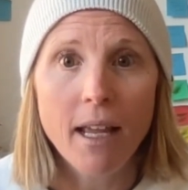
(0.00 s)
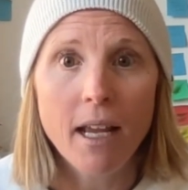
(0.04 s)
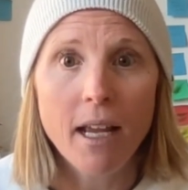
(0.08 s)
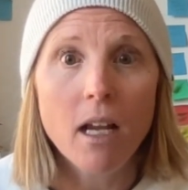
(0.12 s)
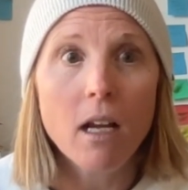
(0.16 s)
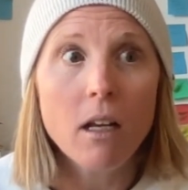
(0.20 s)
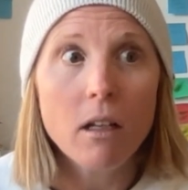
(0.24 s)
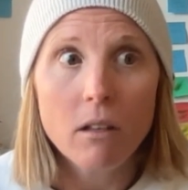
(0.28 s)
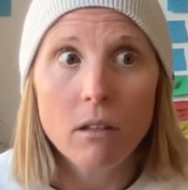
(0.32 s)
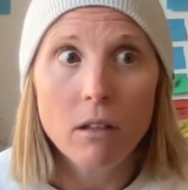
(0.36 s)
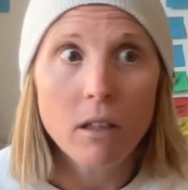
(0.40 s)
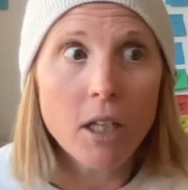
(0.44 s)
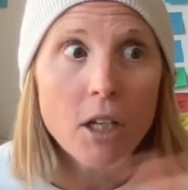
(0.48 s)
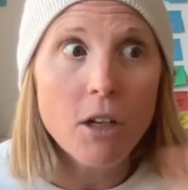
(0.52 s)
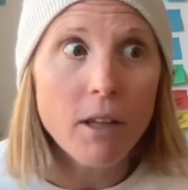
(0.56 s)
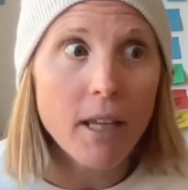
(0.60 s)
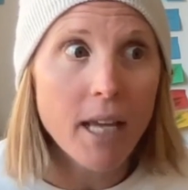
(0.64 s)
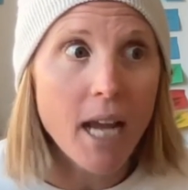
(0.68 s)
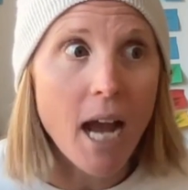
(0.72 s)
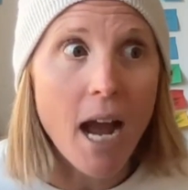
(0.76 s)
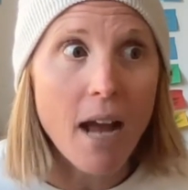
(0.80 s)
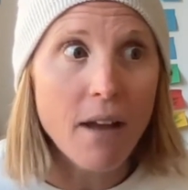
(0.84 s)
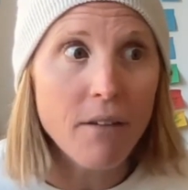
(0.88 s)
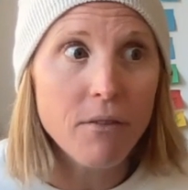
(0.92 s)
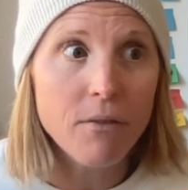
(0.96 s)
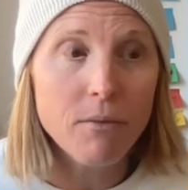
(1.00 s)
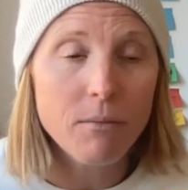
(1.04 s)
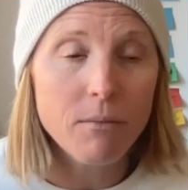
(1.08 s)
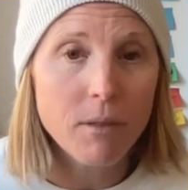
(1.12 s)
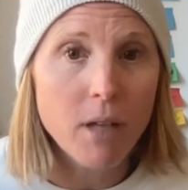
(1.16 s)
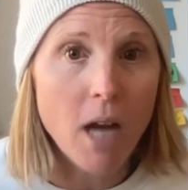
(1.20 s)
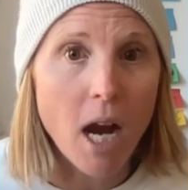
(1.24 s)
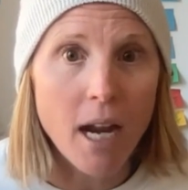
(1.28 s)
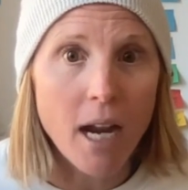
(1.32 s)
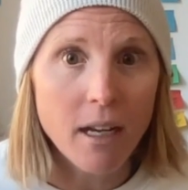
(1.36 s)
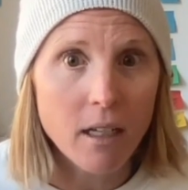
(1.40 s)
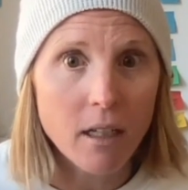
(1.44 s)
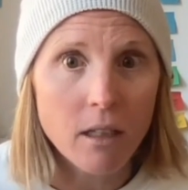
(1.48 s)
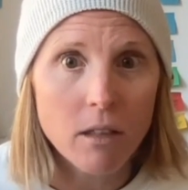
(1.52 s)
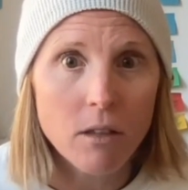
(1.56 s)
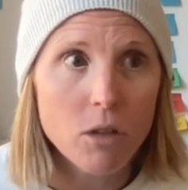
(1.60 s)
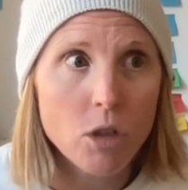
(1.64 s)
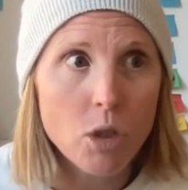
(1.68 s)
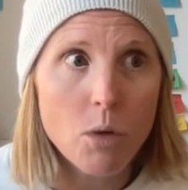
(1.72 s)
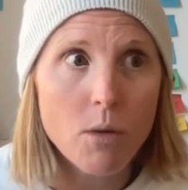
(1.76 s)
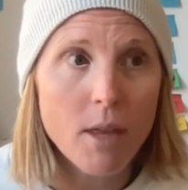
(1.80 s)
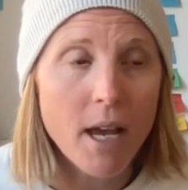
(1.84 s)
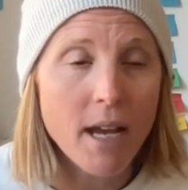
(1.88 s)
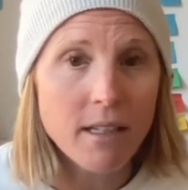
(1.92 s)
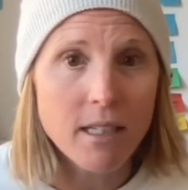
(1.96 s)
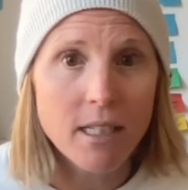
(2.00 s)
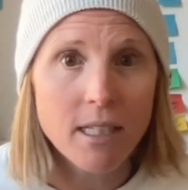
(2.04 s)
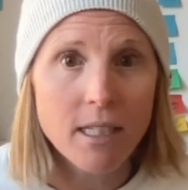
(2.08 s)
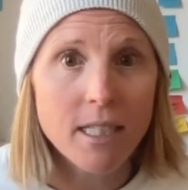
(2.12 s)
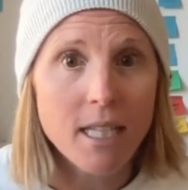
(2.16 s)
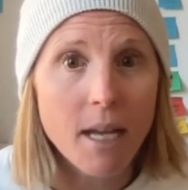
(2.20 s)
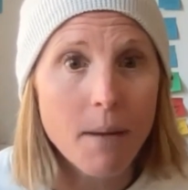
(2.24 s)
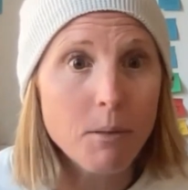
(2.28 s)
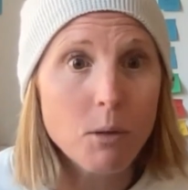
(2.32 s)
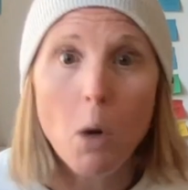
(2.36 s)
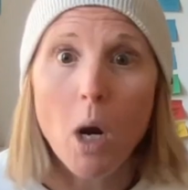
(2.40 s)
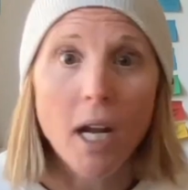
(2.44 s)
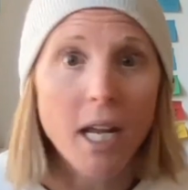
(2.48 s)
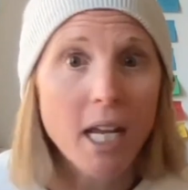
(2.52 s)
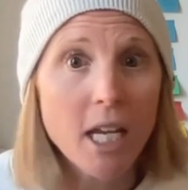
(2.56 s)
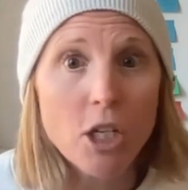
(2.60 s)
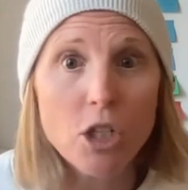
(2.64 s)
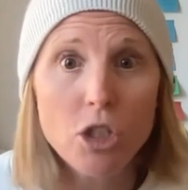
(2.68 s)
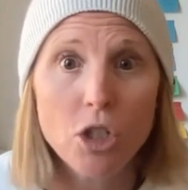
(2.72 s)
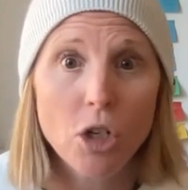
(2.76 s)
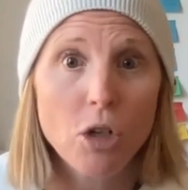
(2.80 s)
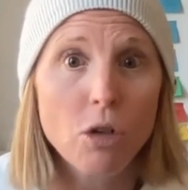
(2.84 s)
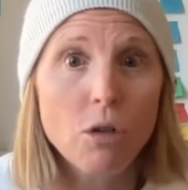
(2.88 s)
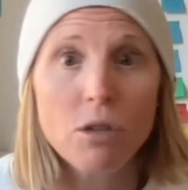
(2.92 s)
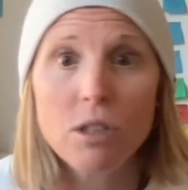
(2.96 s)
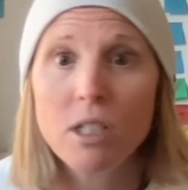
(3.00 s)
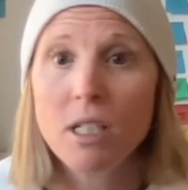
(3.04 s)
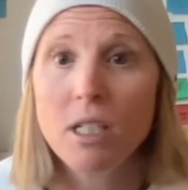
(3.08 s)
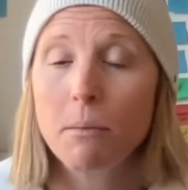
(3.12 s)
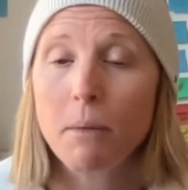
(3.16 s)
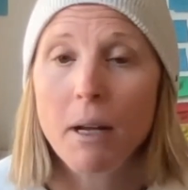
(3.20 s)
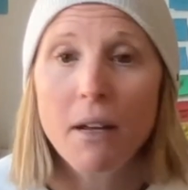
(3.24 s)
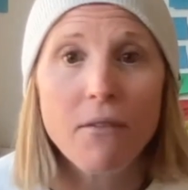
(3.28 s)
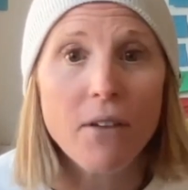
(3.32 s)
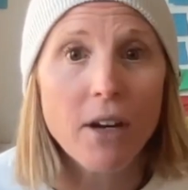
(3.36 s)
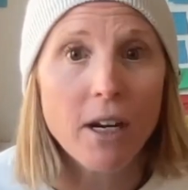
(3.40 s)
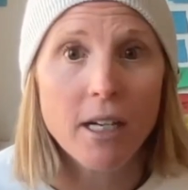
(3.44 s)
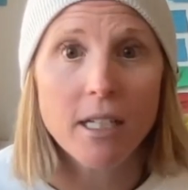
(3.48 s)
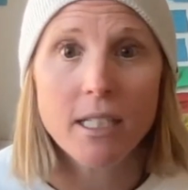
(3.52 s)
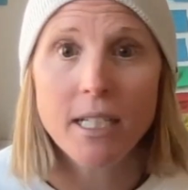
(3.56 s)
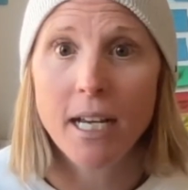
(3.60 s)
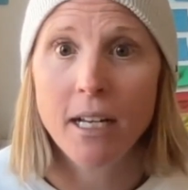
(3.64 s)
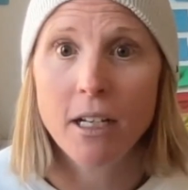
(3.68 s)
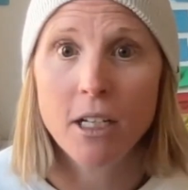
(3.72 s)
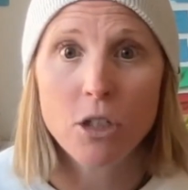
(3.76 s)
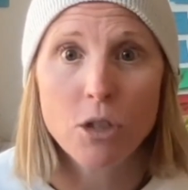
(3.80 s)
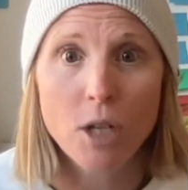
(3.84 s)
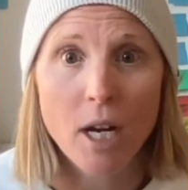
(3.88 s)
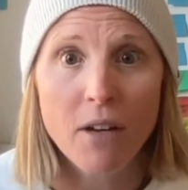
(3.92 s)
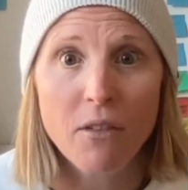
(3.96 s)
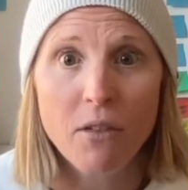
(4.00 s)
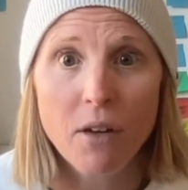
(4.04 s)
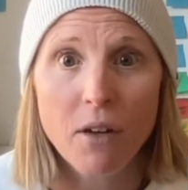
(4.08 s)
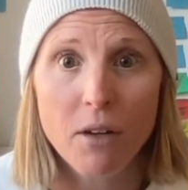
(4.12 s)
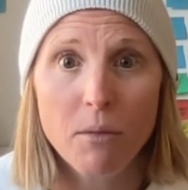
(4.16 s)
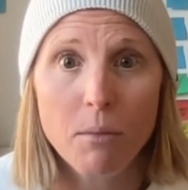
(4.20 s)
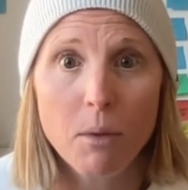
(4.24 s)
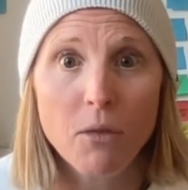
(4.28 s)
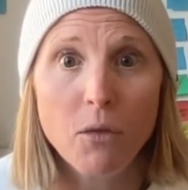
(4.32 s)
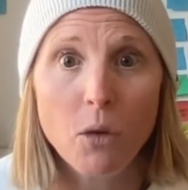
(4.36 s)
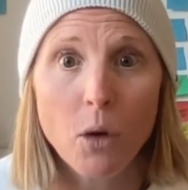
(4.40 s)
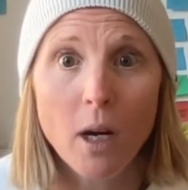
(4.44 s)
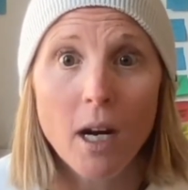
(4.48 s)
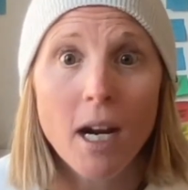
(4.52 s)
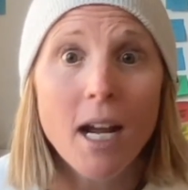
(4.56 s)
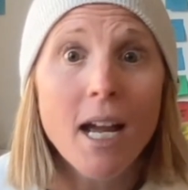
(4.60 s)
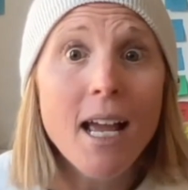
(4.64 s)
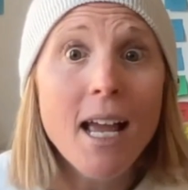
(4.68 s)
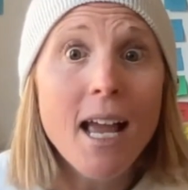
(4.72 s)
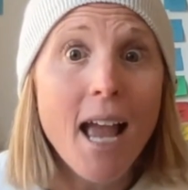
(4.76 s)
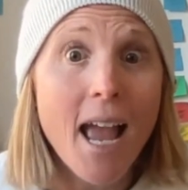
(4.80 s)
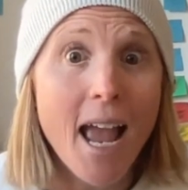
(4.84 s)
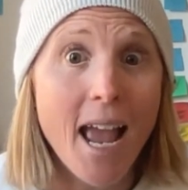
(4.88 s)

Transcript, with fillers: Like, literally, I've gotten 2,000 steps walking circles in my very tiny driveway before.